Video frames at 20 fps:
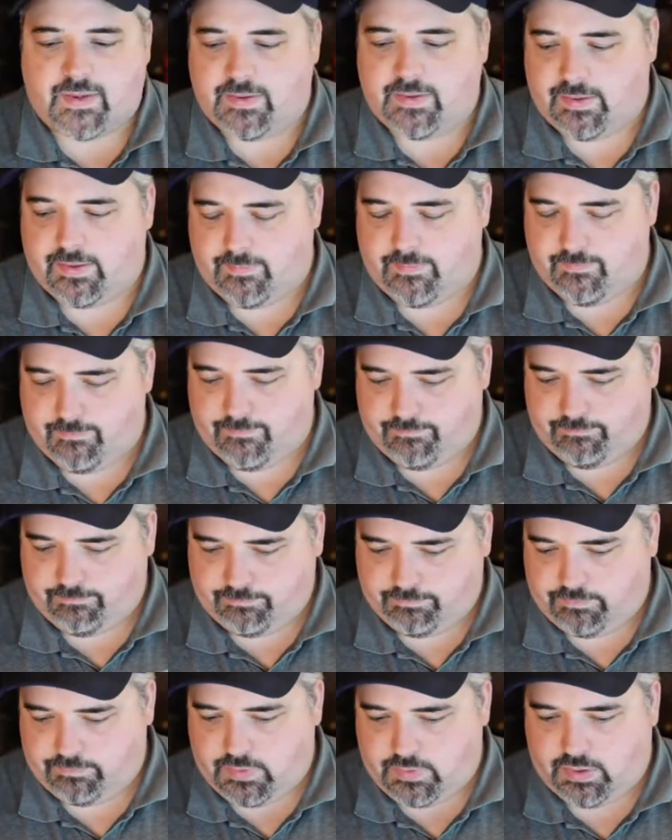um,
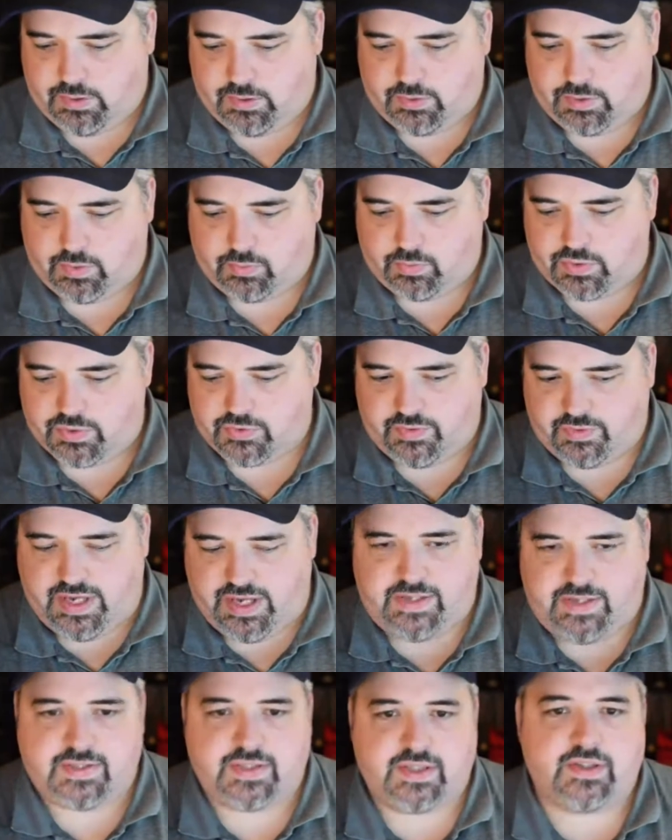uh, Rochefort
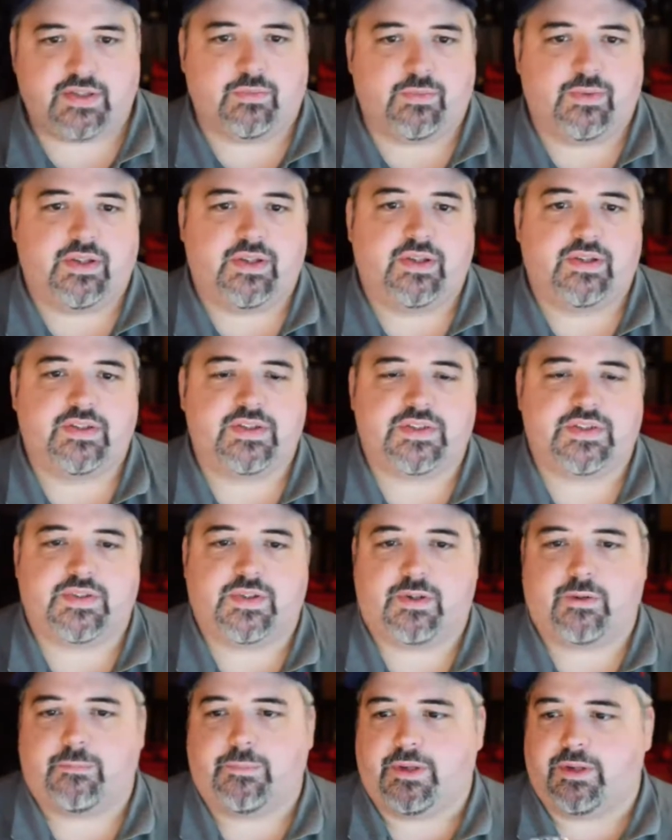Eight that we just
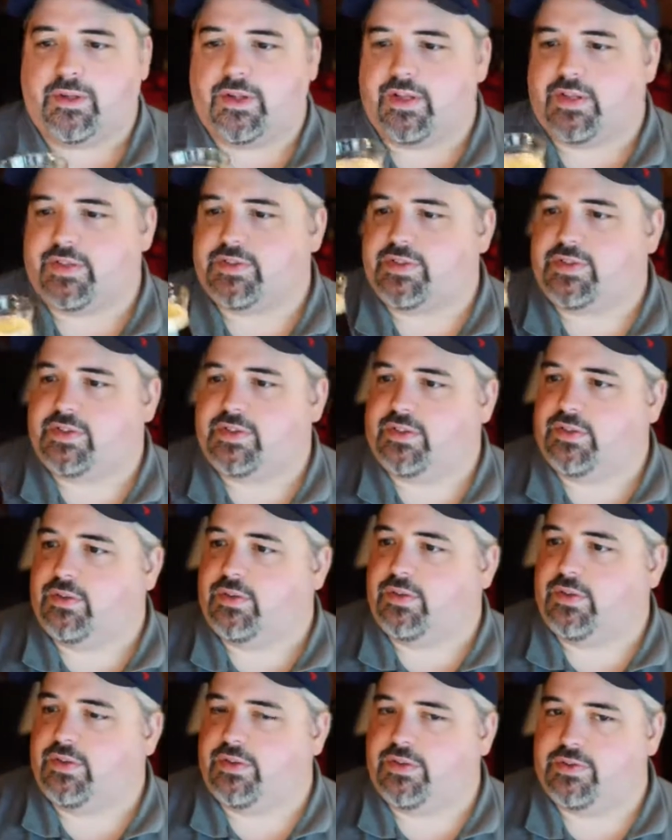did on beer analysis
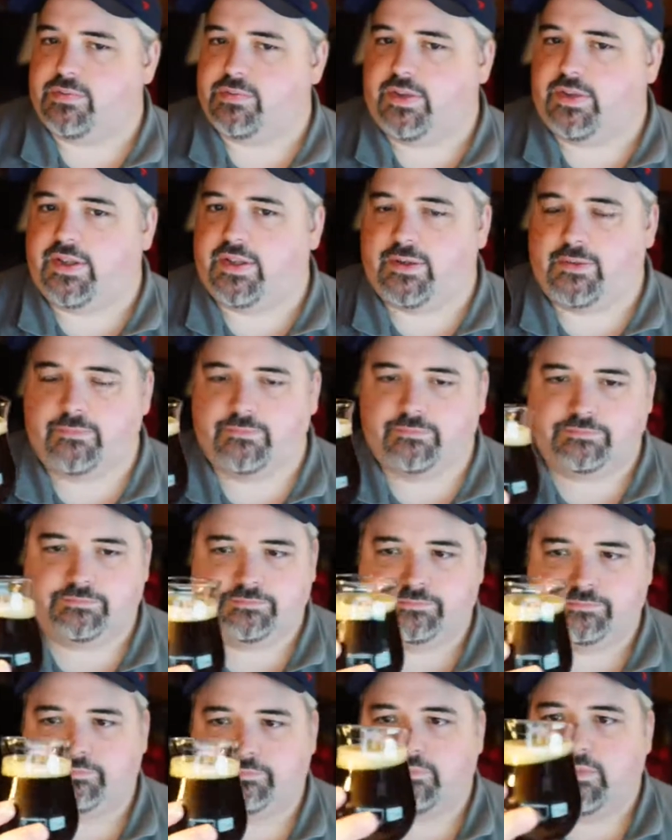earlier this week.
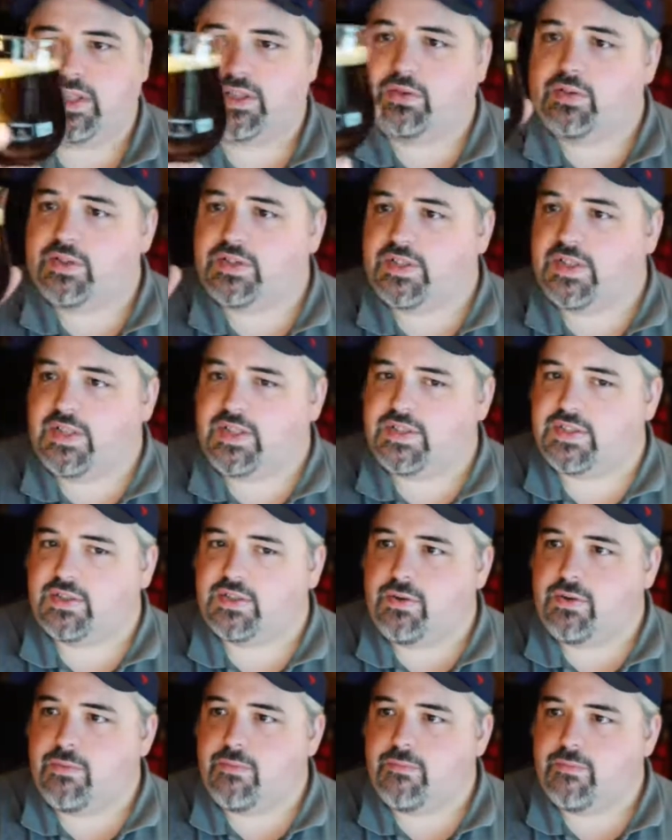It looks nice
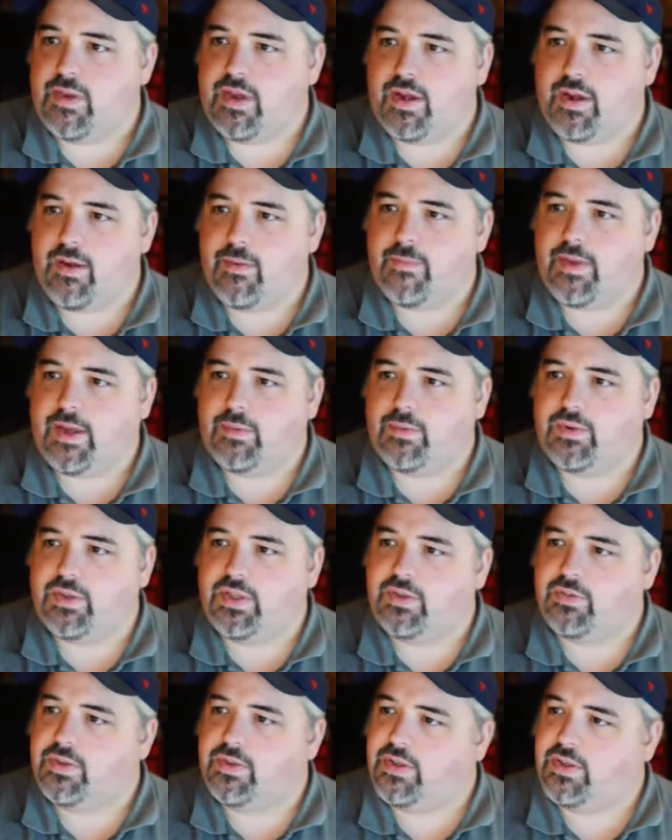though. Um, I will
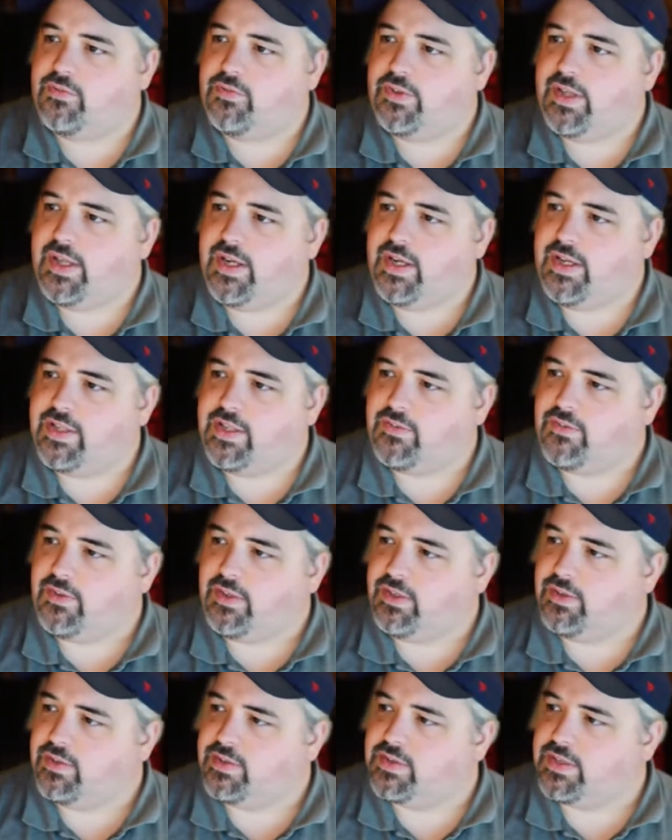give it credit for that. It
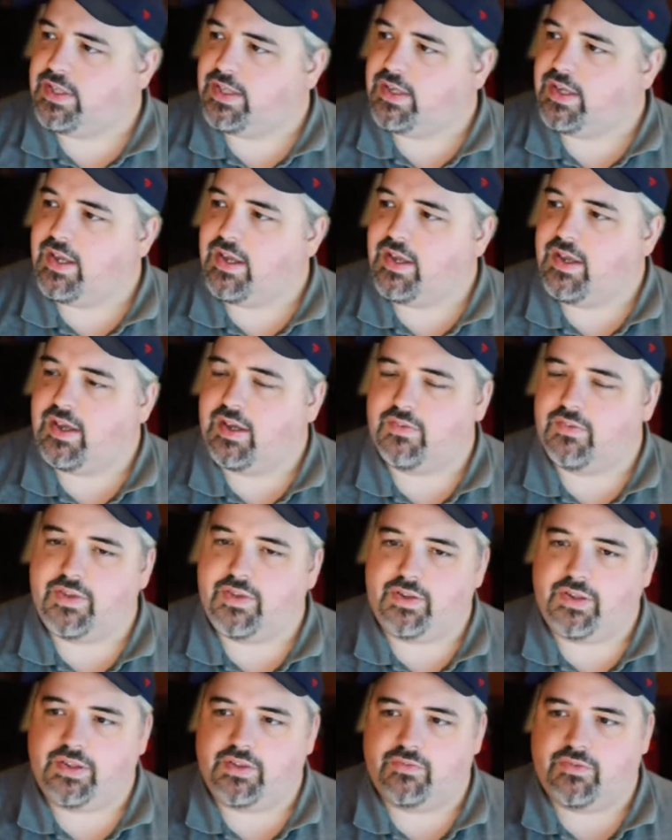definitely looks like a
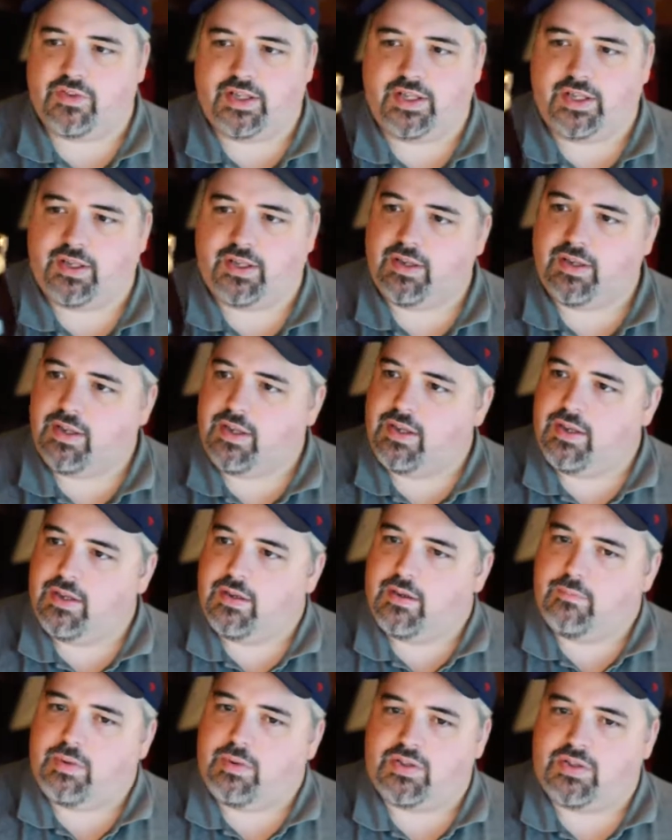very inviting
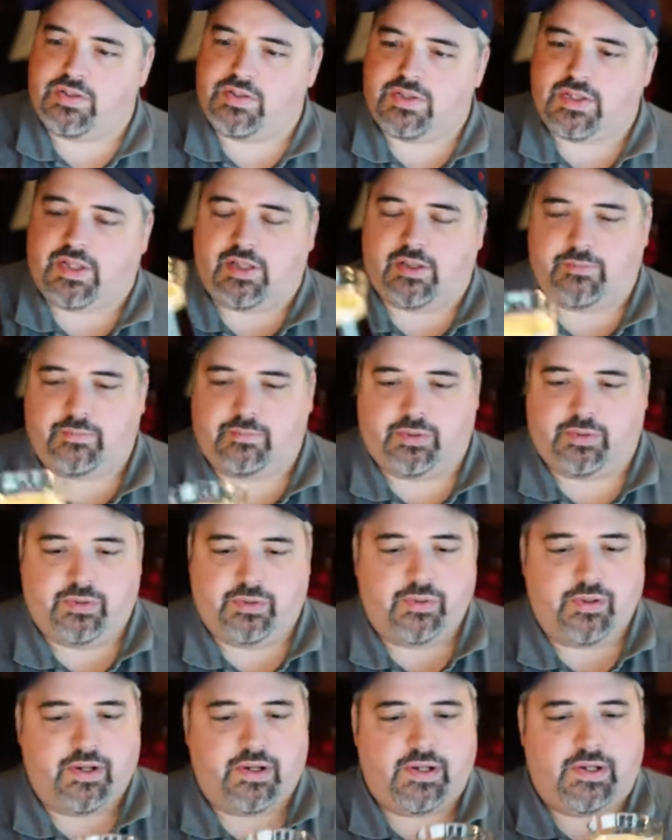Belgian style
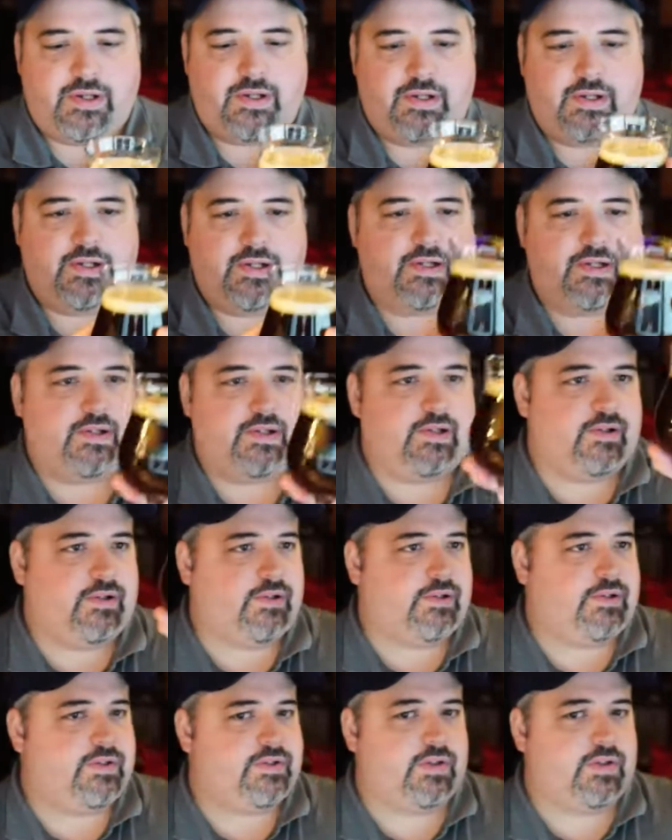brew.
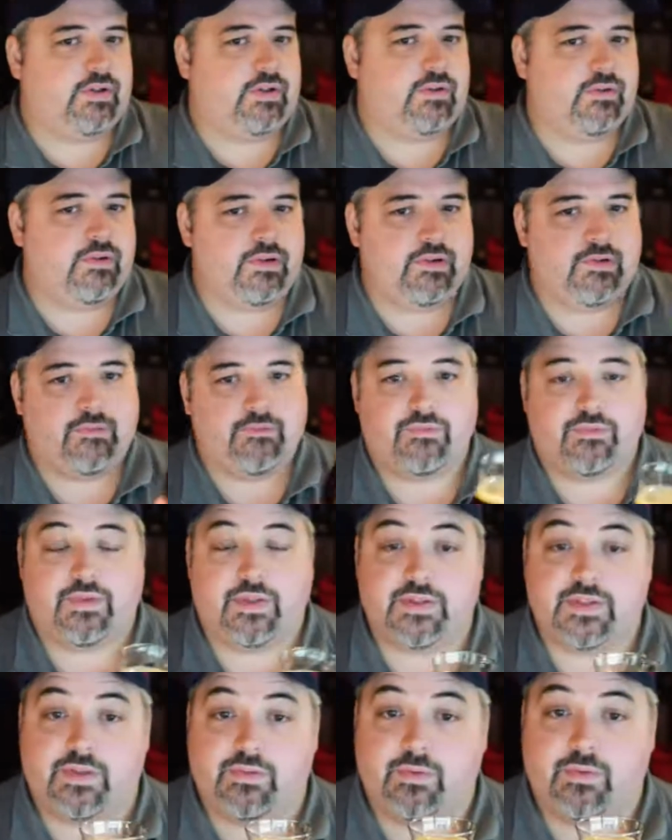So
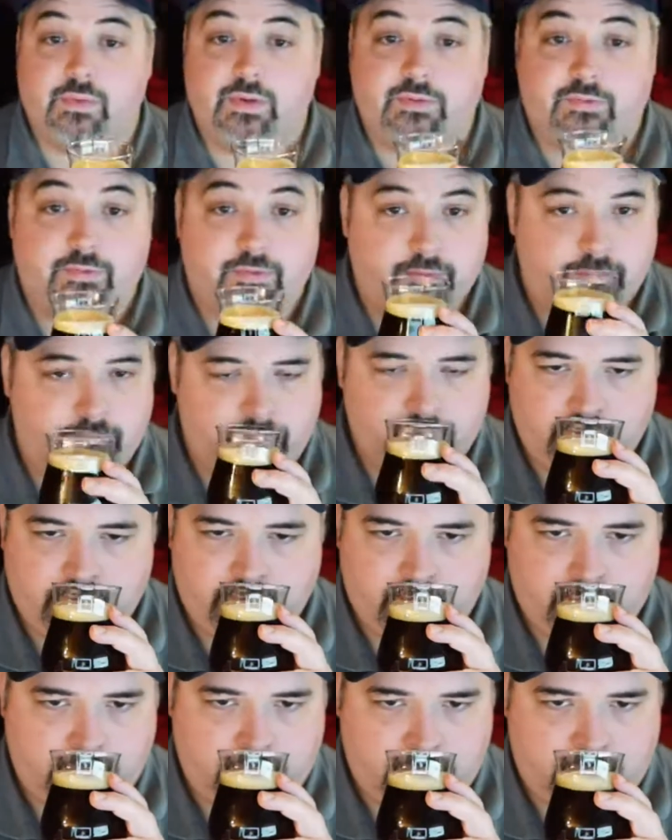let's give it a whiff.
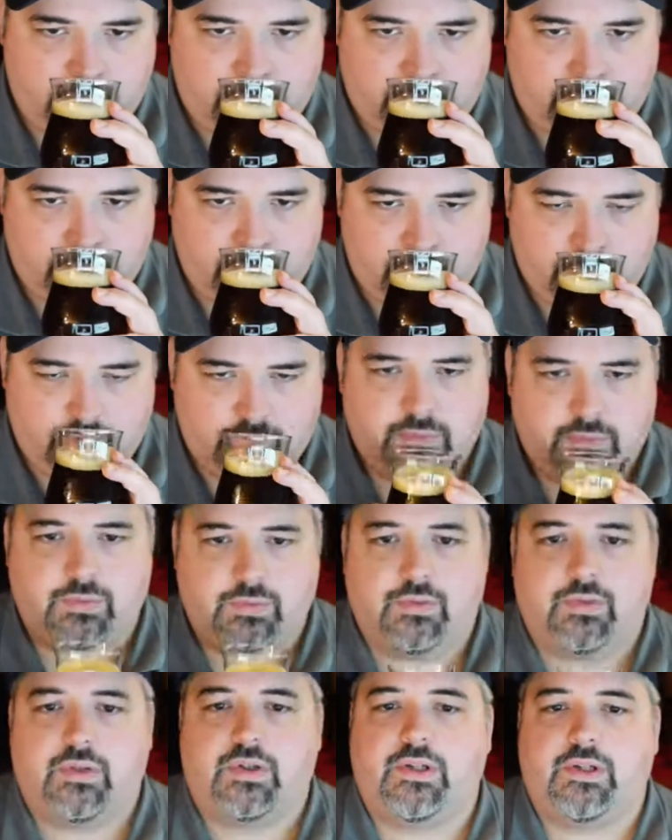Ooh.